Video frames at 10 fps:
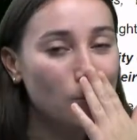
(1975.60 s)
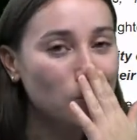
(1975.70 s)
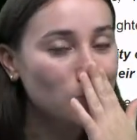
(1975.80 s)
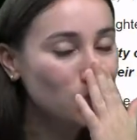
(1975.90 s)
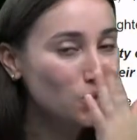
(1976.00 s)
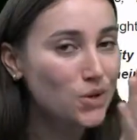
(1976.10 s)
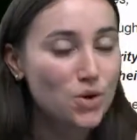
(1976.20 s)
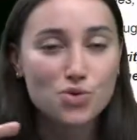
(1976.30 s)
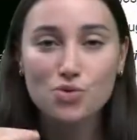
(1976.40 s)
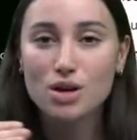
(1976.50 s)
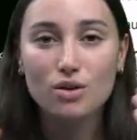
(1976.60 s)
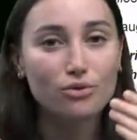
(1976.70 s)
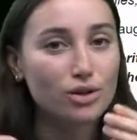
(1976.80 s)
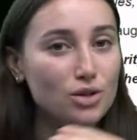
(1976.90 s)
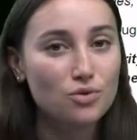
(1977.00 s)
2 or 3
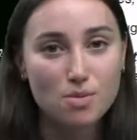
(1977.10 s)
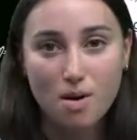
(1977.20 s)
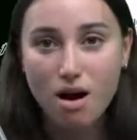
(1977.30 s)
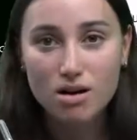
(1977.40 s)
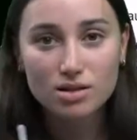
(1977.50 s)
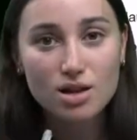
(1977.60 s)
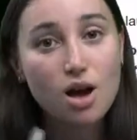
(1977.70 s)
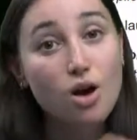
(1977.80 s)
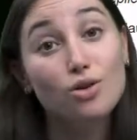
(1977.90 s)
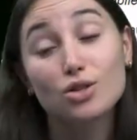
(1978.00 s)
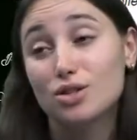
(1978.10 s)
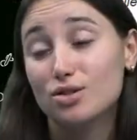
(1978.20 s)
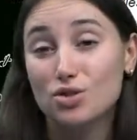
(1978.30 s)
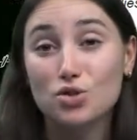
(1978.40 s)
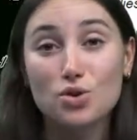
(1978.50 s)
funny remarks, or just
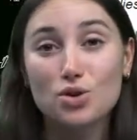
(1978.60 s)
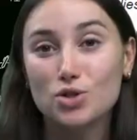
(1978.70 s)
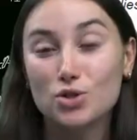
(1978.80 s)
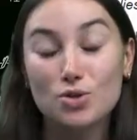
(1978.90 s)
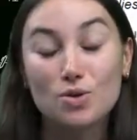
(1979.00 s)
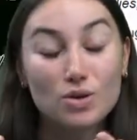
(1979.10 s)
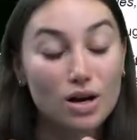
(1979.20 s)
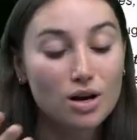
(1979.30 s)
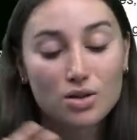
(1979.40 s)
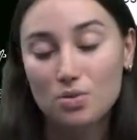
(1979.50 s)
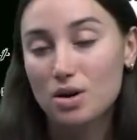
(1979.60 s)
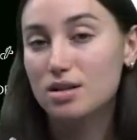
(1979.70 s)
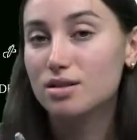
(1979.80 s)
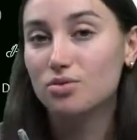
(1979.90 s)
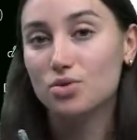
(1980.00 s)
a short joke.
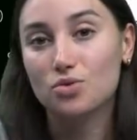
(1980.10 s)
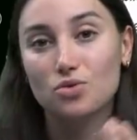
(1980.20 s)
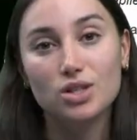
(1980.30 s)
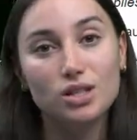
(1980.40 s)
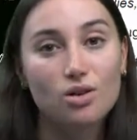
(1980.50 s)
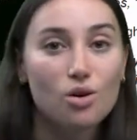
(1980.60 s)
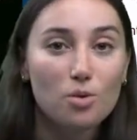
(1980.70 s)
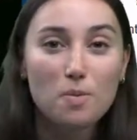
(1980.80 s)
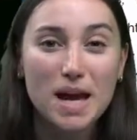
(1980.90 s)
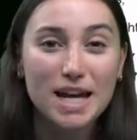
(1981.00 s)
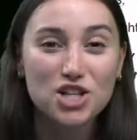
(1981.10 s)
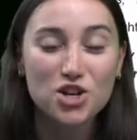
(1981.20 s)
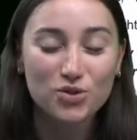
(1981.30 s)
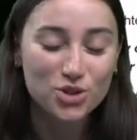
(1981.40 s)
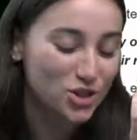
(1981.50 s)
Otherwise, if you read a whole page
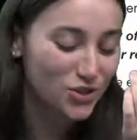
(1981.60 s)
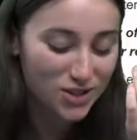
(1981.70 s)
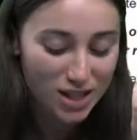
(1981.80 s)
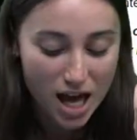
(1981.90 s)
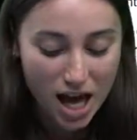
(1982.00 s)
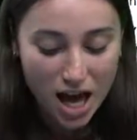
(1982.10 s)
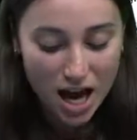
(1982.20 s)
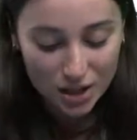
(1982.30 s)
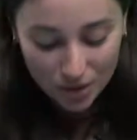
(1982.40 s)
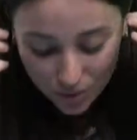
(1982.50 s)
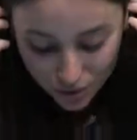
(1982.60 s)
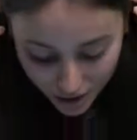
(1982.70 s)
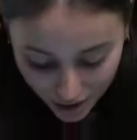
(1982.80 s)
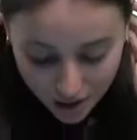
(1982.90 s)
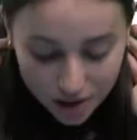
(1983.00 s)
of jokes, I don't
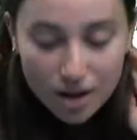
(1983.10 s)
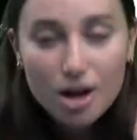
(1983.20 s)
think it